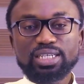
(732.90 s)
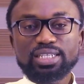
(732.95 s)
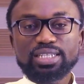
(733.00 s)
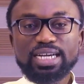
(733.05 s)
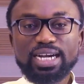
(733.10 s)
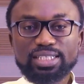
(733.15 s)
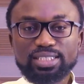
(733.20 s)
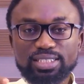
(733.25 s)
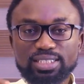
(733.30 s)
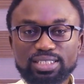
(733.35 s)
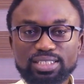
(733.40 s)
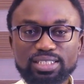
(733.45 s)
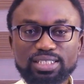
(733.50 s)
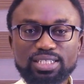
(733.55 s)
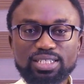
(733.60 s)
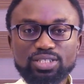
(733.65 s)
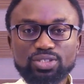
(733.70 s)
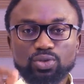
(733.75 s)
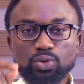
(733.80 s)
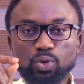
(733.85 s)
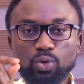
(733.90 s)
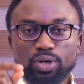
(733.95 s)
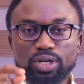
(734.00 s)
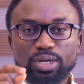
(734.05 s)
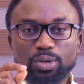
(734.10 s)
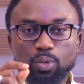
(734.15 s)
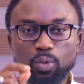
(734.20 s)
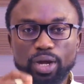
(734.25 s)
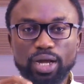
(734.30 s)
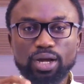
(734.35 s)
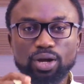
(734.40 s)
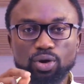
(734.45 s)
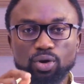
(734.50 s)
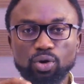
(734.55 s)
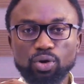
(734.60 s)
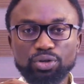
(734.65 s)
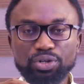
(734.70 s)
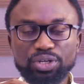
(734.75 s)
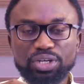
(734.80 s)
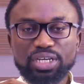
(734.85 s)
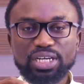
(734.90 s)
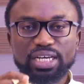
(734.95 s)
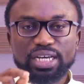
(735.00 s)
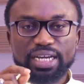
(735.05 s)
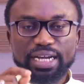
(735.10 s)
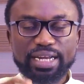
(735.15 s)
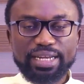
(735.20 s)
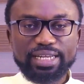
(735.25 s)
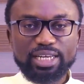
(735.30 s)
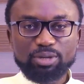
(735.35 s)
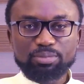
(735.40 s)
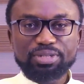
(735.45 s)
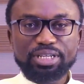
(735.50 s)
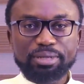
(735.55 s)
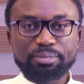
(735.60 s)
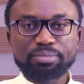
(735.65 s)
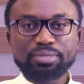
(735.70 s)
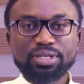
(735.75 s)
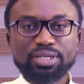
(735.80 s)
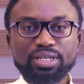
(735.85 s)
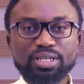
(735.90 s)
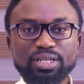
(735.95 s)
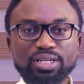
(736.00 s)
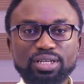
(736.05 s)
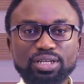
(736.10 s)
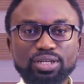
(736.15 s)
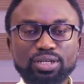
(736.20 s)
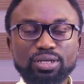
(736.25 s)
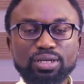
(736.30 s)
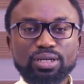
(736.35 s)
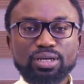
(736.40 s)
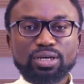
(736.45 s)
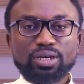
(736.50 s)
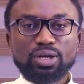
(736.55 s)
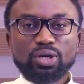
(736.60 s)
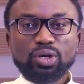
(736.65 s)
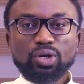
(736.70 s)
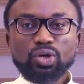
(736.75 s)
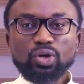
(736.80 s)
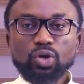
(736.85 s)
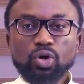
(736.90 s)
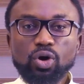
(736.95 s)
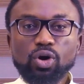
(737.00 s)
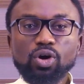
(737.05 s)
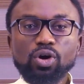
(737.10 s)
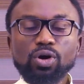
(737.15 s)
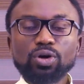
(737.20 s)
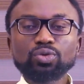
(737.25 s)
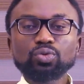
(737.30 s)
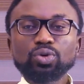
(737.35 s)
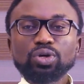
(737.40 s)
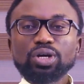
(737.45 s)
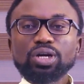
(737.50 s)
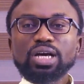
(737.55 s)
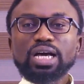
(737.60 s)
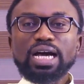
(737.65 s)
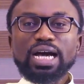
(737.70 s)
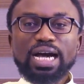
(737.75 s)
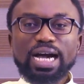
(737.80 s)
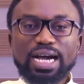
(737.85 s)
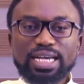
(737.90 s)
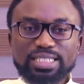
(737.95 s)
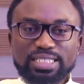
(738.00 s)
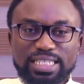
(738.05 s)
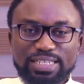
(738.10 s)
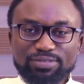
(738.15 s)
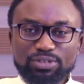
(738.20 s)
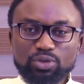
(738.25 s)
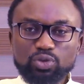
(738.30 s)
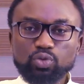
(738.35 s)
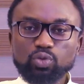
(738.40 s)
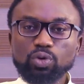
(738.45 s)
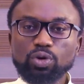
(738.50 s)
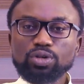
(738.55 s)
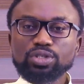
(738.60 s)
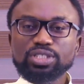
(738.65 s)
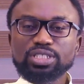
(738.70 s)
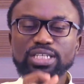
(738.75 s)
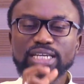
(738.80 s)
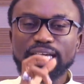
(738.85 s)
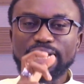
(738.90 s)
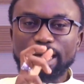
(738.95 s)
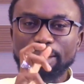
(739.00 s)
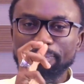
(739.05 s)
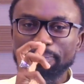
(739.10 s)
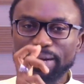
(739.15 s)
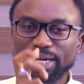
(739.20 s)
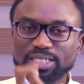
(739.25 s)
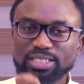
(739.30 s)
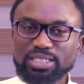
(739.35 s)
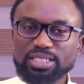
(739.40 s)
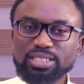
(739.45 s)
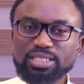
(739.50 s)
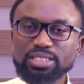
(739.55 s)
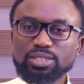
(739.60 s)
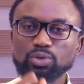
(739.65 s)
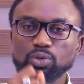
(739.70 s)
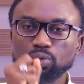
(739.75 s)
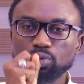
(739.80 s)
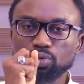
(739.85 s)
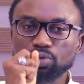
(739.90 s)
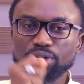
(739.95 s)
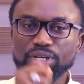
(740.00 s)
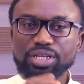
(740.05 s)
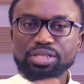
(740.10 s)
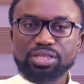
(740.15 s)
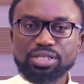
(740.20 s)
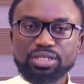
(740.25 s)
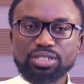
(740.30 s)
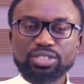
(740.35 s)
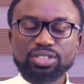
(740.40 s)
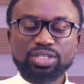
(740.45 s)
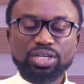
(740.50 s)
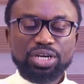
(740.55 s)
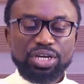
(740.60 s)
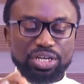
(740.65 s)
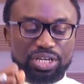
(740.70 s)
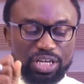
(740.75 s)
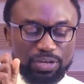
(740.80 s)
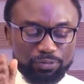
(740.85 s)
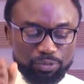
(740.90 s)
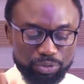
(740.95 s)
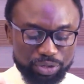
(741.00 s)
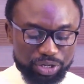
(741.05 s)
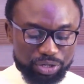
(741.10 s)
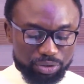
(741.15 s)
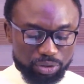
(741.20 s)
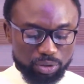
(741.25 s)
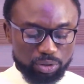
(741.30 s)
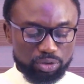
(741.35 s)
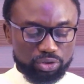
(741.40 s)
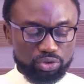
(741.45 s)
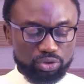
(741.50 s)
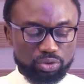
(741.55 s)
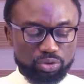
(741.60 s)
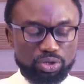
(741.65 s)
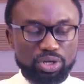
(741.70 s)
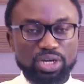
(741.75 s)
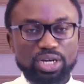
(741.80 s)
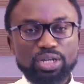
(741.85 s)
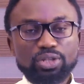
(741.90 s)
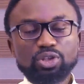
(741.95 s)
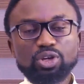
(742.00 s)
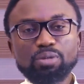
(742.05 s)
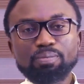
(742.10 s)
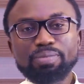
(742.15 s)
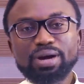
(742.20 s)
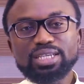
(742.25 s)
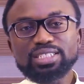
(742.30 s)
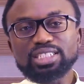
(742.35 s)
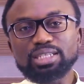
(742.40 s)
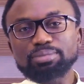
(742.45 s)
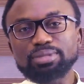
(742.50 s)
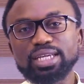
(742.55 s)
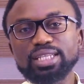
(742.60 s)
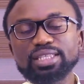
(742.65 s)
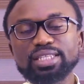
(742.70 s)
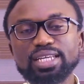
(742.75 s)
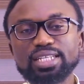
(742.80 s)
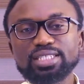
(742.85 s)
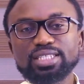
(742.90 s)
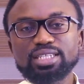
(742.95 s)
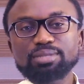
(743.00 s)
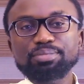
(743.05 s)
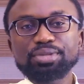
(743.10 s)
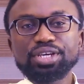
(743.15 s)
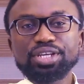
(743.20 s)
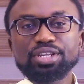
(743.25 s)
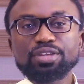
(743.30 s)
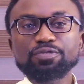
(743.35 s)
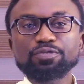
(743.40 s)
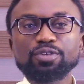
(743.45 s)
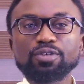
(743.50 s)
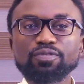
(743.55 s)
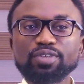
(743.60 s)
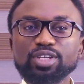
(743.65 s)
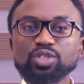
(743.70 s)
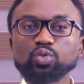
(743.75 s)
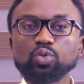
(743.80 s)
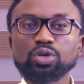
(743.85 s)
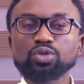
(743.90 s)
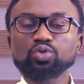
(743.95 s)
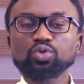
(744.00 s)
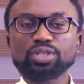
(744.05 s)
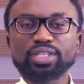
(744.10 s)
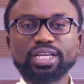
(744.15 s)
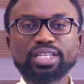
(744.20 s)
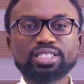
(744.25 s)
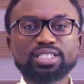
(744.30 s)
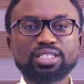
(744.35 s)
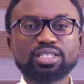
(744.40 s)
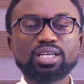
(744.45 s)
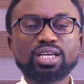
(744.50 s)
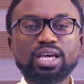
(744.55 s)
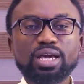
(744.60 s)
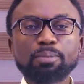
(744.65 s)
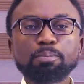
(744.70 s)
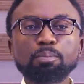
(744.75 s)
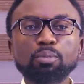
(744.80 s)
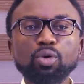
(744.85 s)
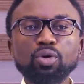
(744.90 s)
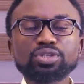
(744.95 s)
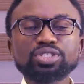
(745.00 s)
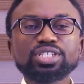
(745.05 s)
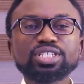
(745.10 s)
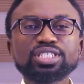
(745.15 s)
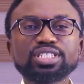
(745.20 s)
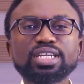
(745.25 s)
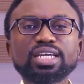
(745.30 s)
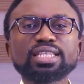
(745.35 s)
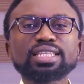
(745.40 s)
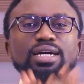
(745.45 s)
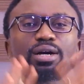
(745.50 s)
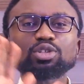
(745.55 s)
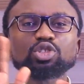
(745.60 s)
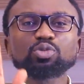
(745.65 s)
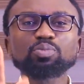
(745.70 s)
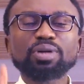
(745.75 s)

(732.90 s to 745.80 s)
That is only when God can help them. God has given to us the capacity to do great things. If you read also Numbers chapter 13, beginning from verse 1 to 13, Moses sent out